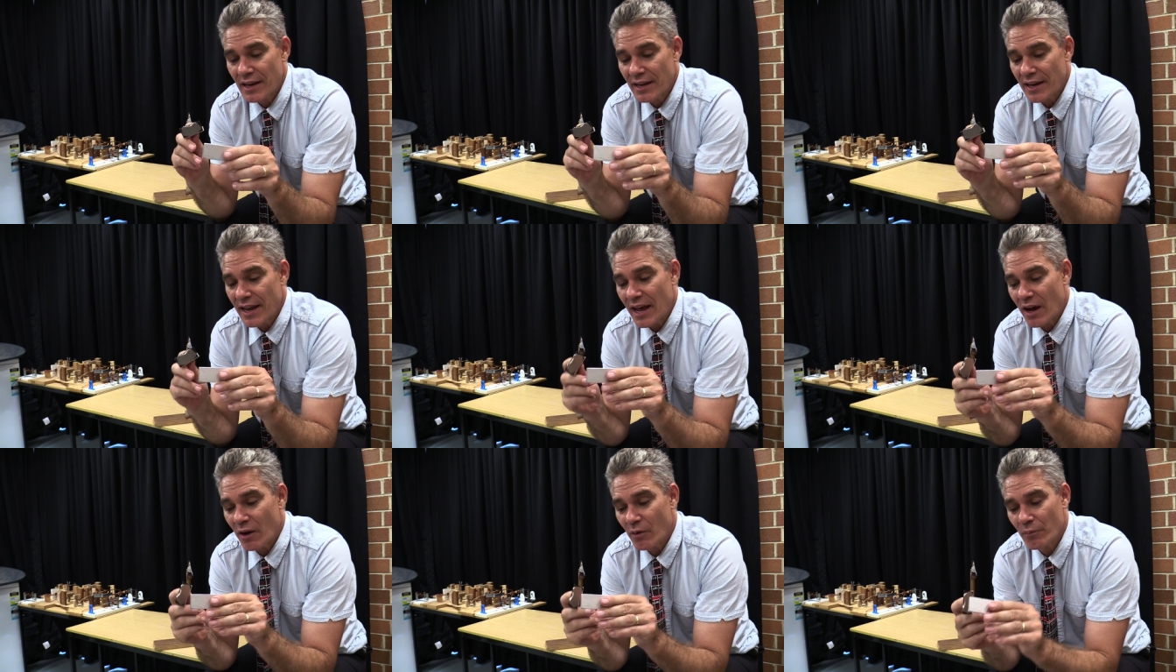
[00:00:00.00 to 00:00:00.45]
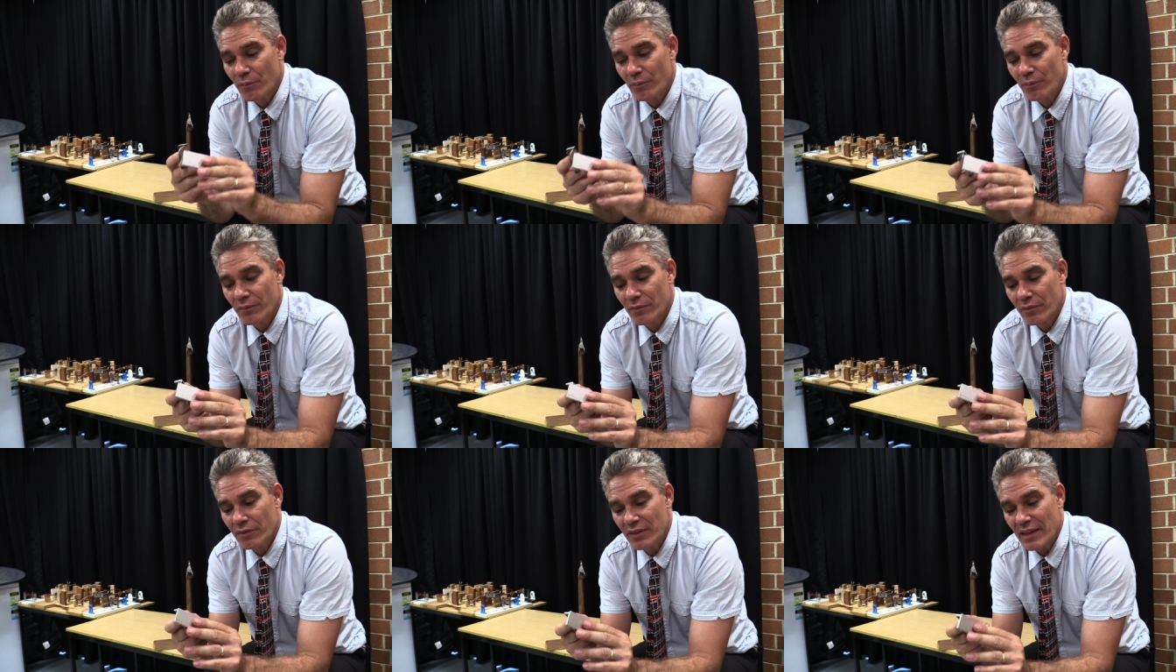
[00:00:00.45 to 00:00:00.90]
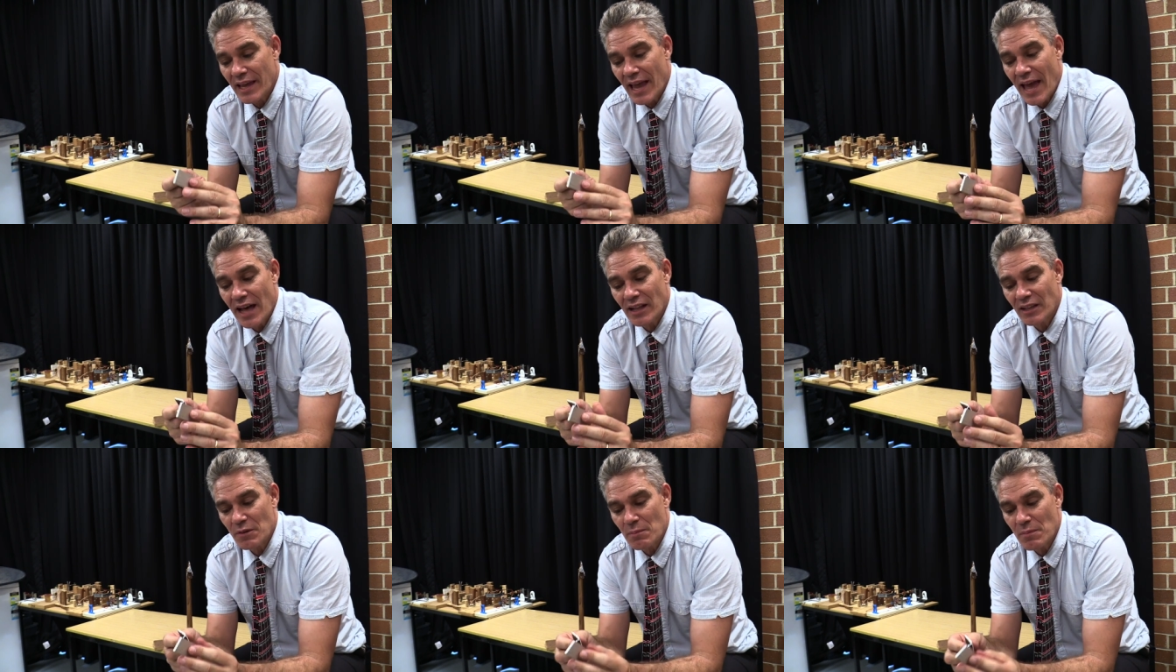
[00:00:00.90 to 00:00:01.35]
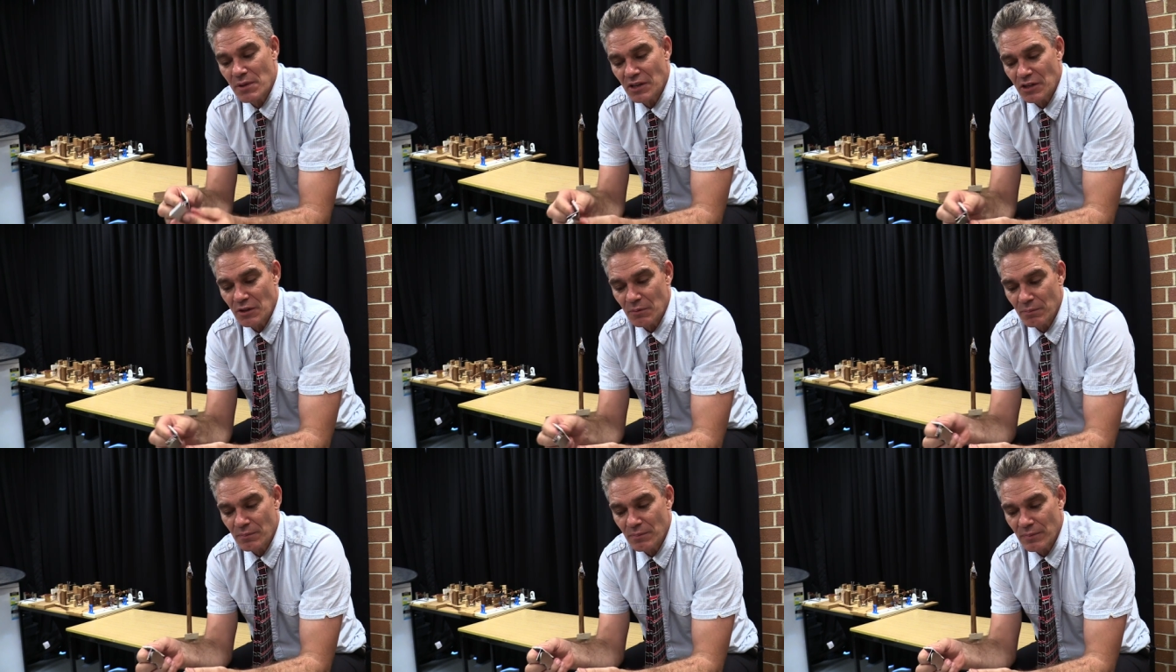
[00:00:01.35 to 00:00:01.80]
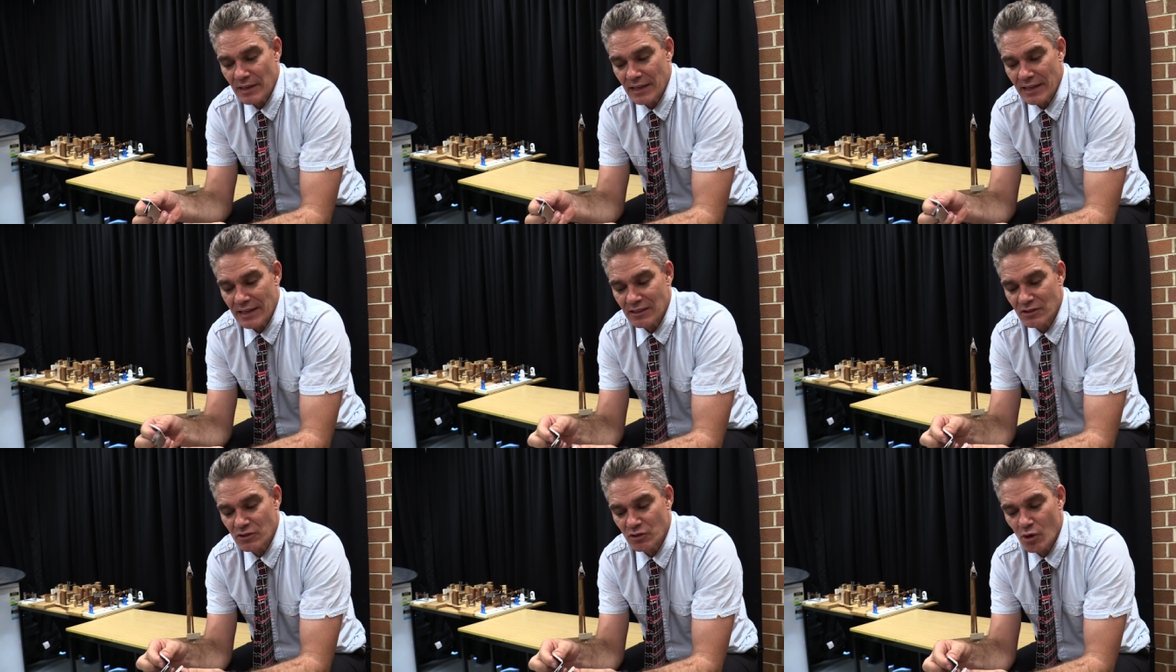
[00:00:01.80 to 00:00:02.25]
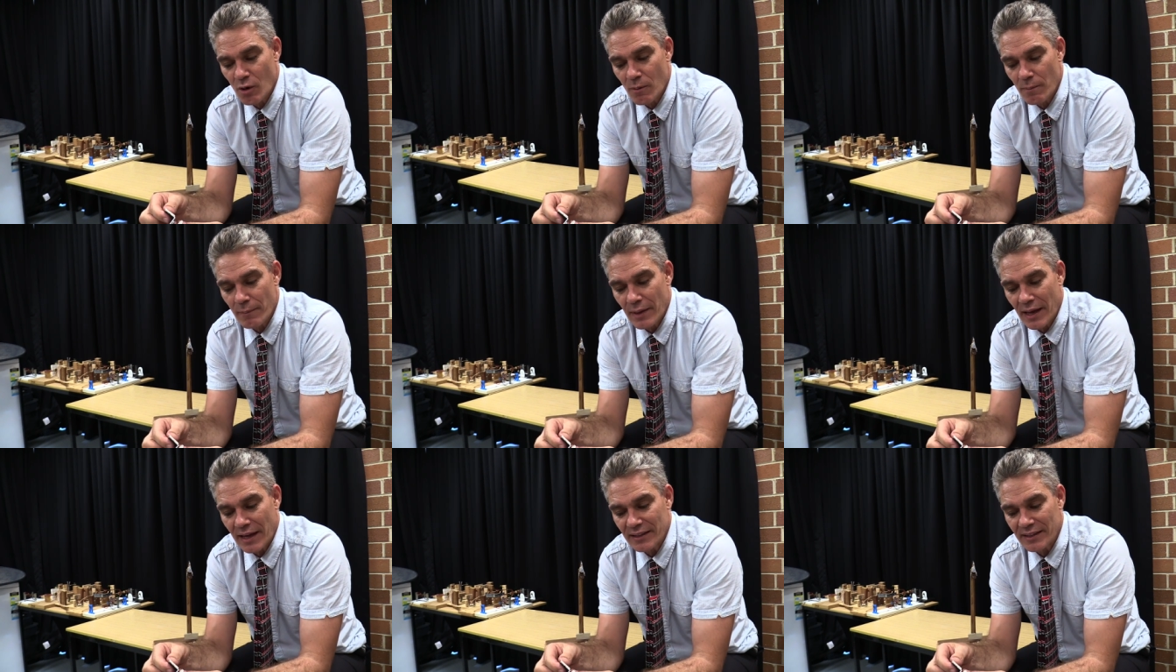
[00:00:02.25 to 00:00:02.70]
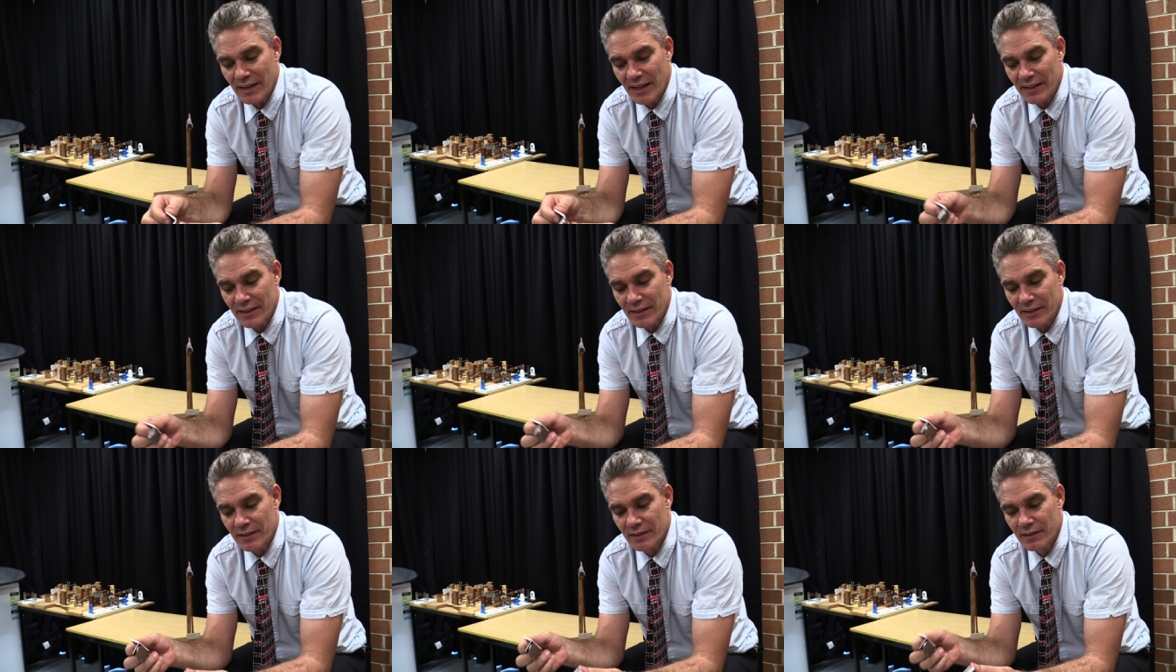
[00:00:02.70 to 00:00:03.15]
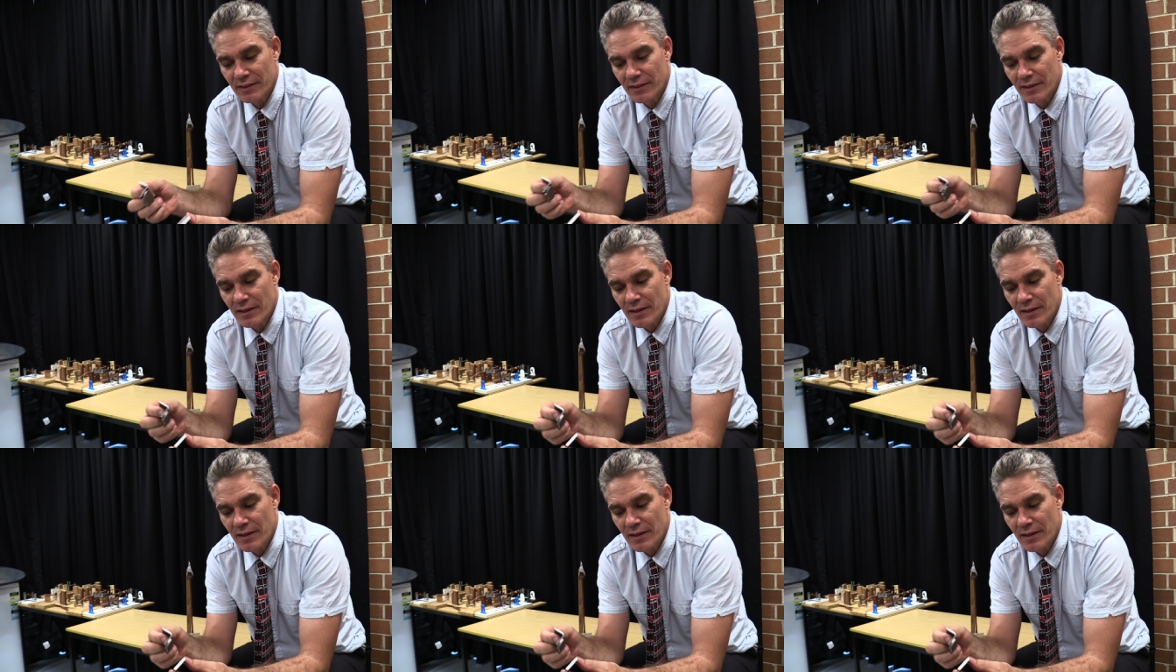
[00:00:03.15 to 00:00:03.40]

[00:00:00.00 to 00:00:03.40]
Now, the aluminium is not magnetic,